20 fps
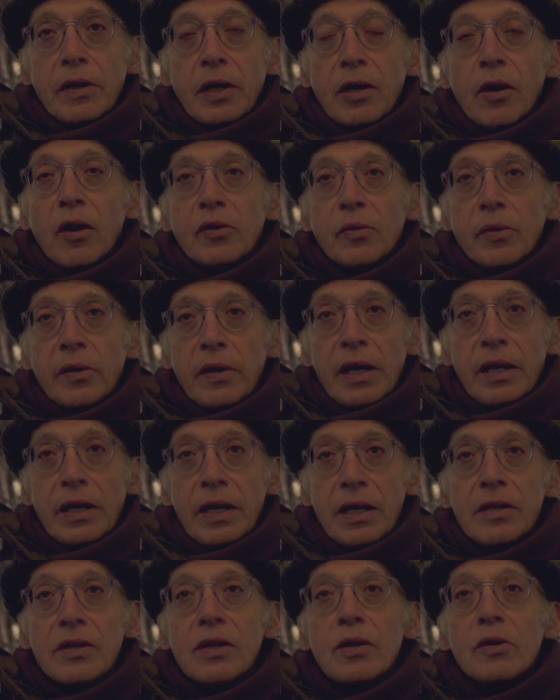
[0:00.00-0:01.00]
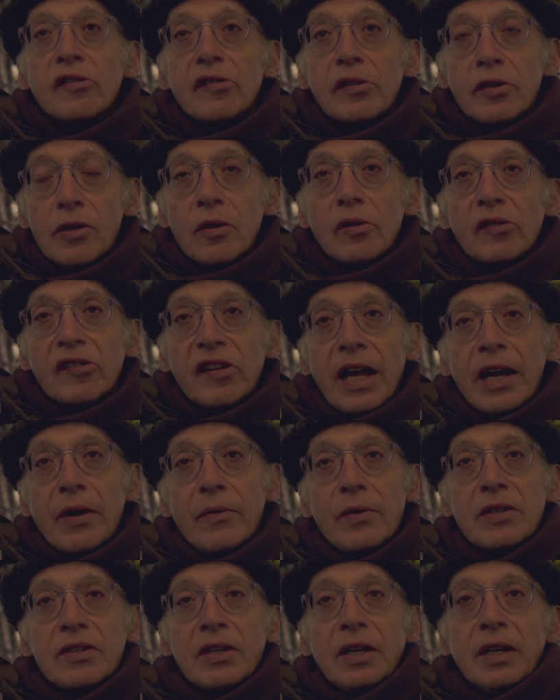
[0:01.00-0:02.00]
the God within, and use Jung's
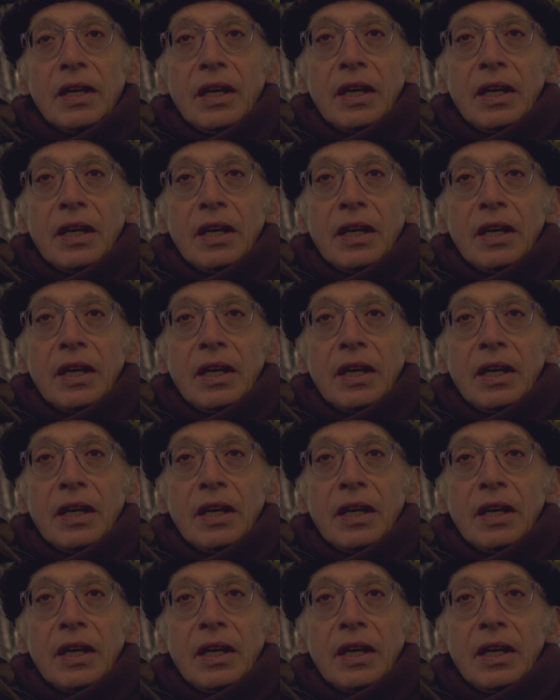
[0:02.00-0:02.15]
language.